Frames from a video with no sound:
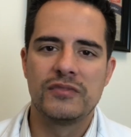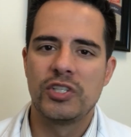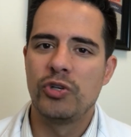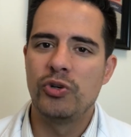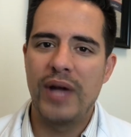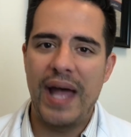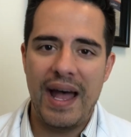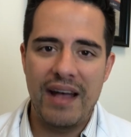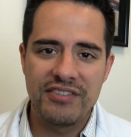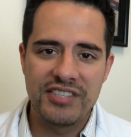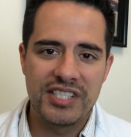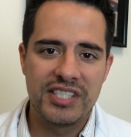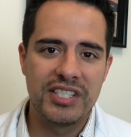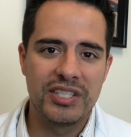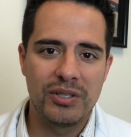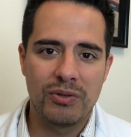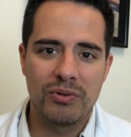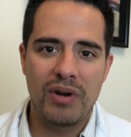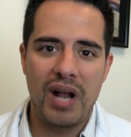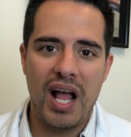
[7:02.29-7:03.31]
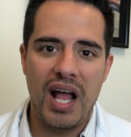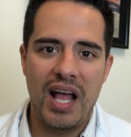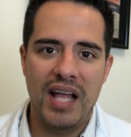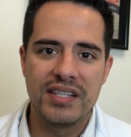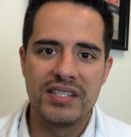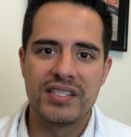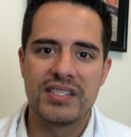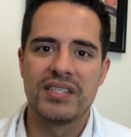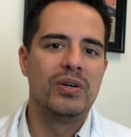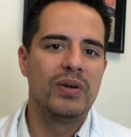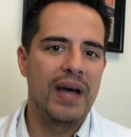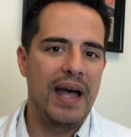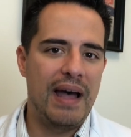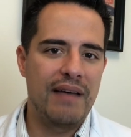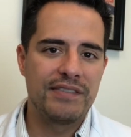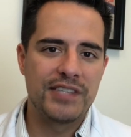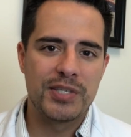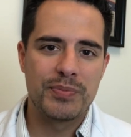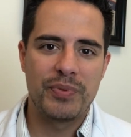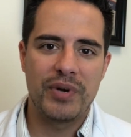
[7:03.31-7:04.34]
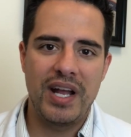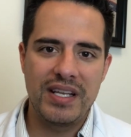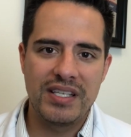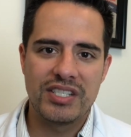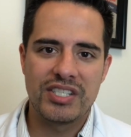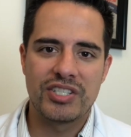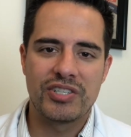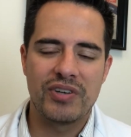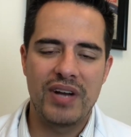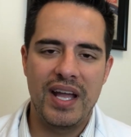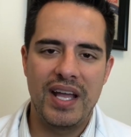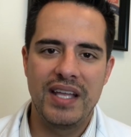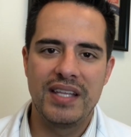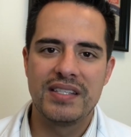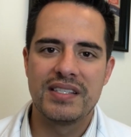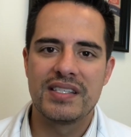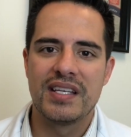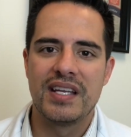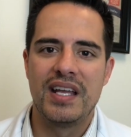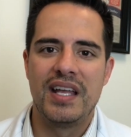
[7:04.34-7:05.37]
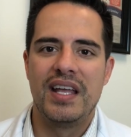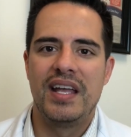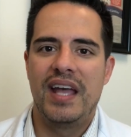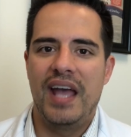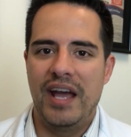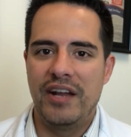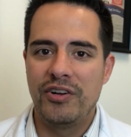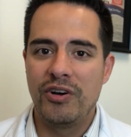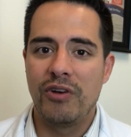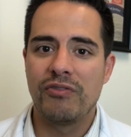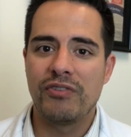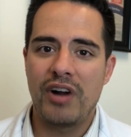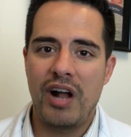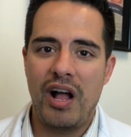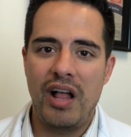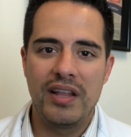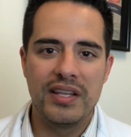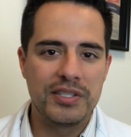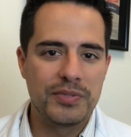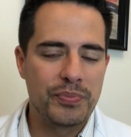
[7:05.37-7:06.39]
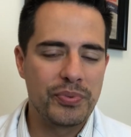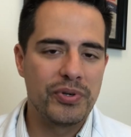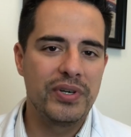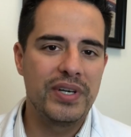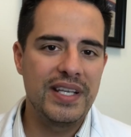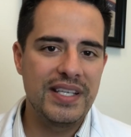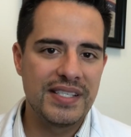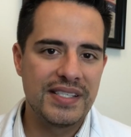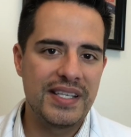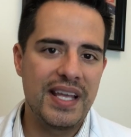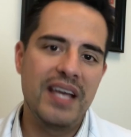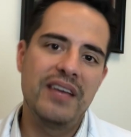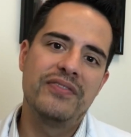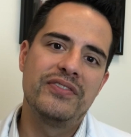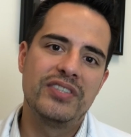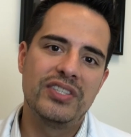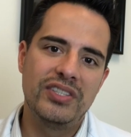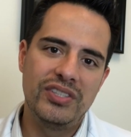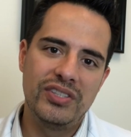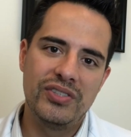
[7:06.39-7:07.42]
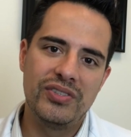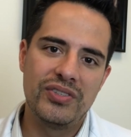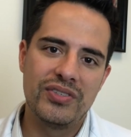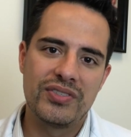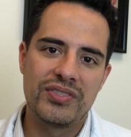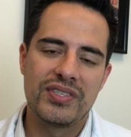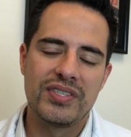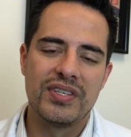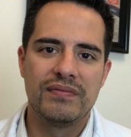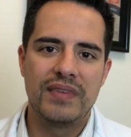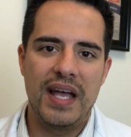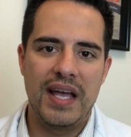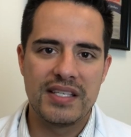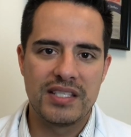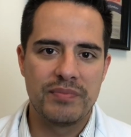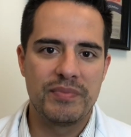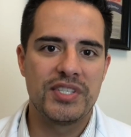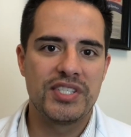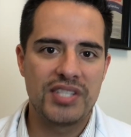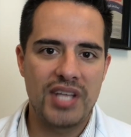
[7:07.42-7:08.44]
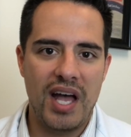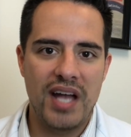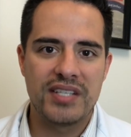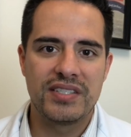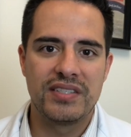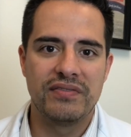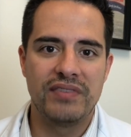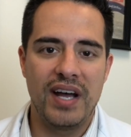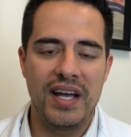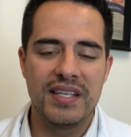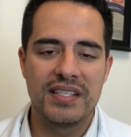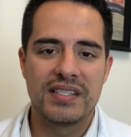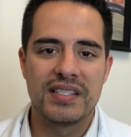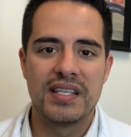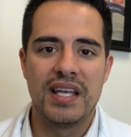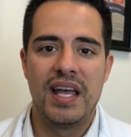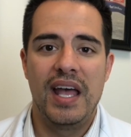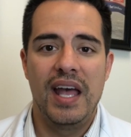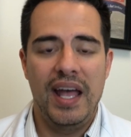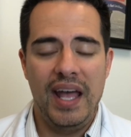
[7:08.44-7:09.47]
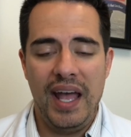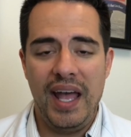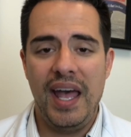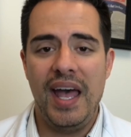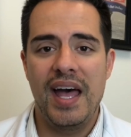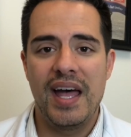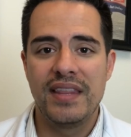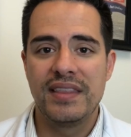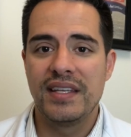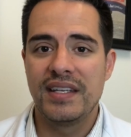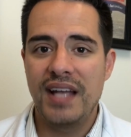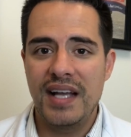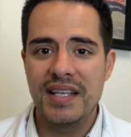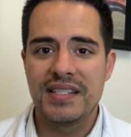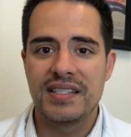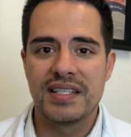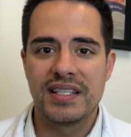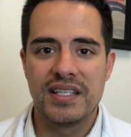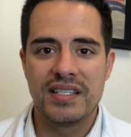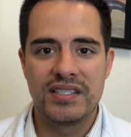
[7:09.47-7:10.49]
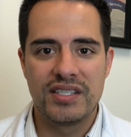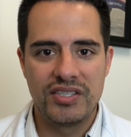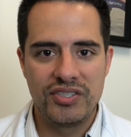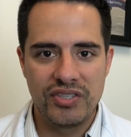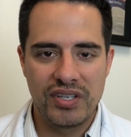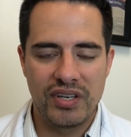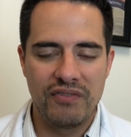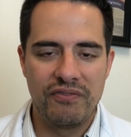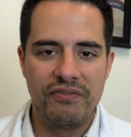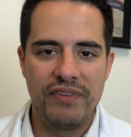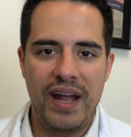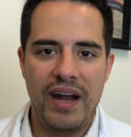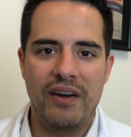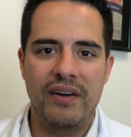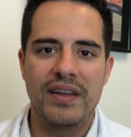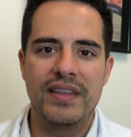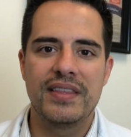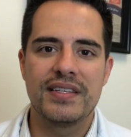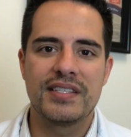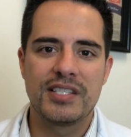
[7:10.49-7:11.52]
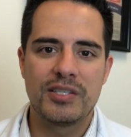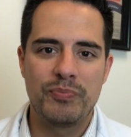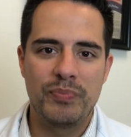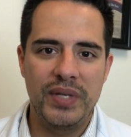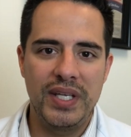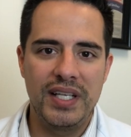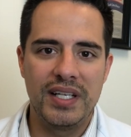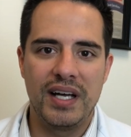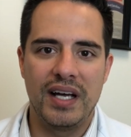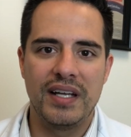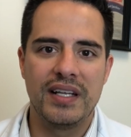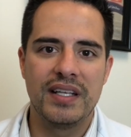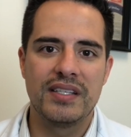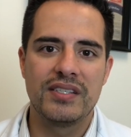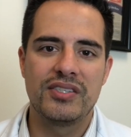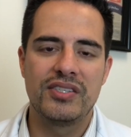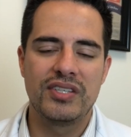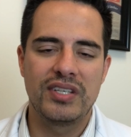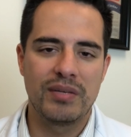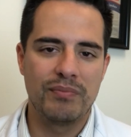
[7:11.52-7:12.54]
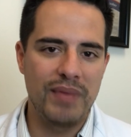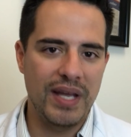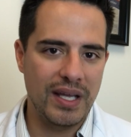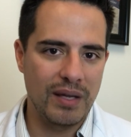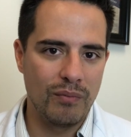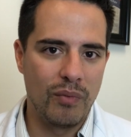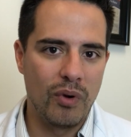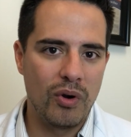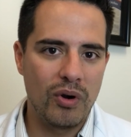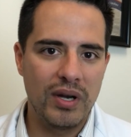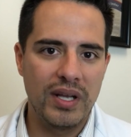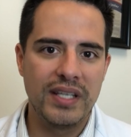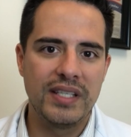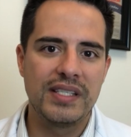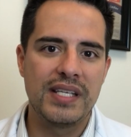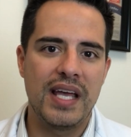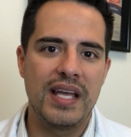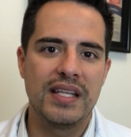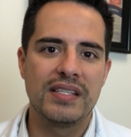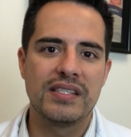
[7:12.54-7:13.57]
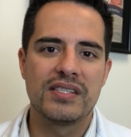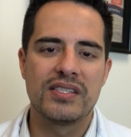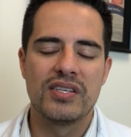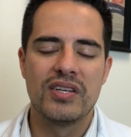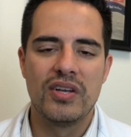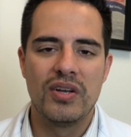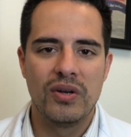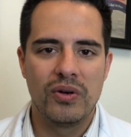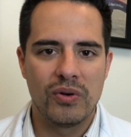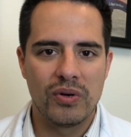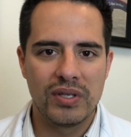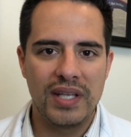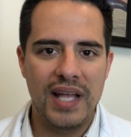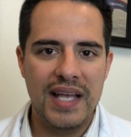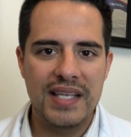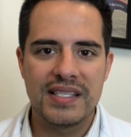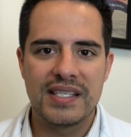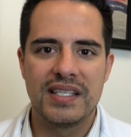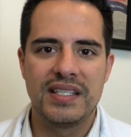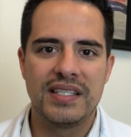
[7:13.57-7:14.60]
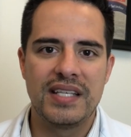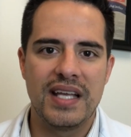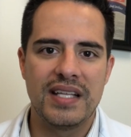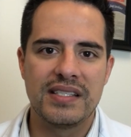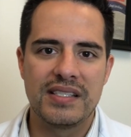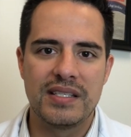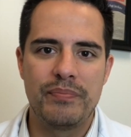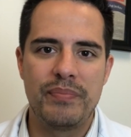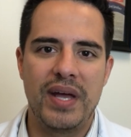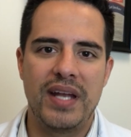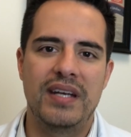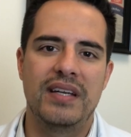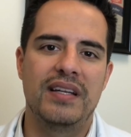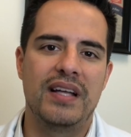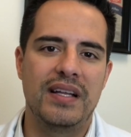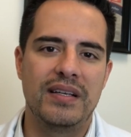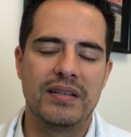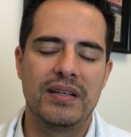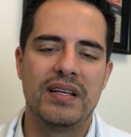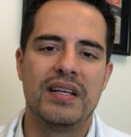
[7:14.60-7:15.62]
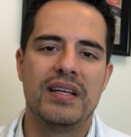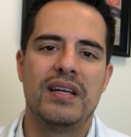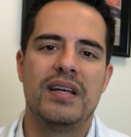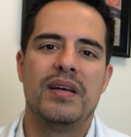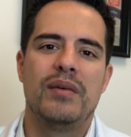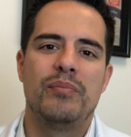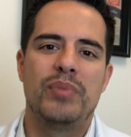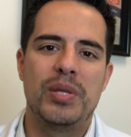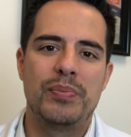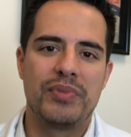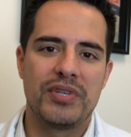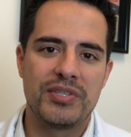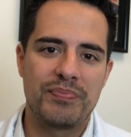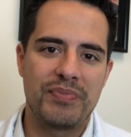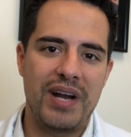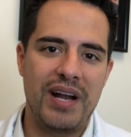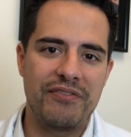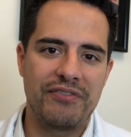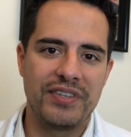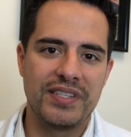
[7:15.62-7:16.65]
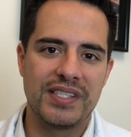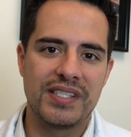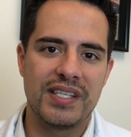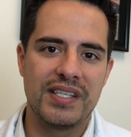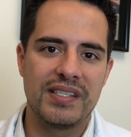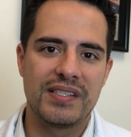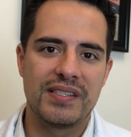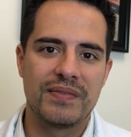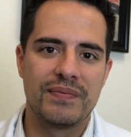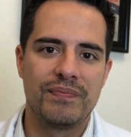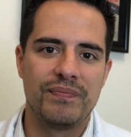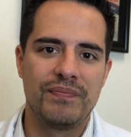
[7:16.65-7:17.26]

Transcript: who have steel rods, who have sprained strains, and overall it's pretty safe to use as a massage device. And the nice thing is you can vary the speed on it, so you can make it more intense or less intense depending on people's preferences.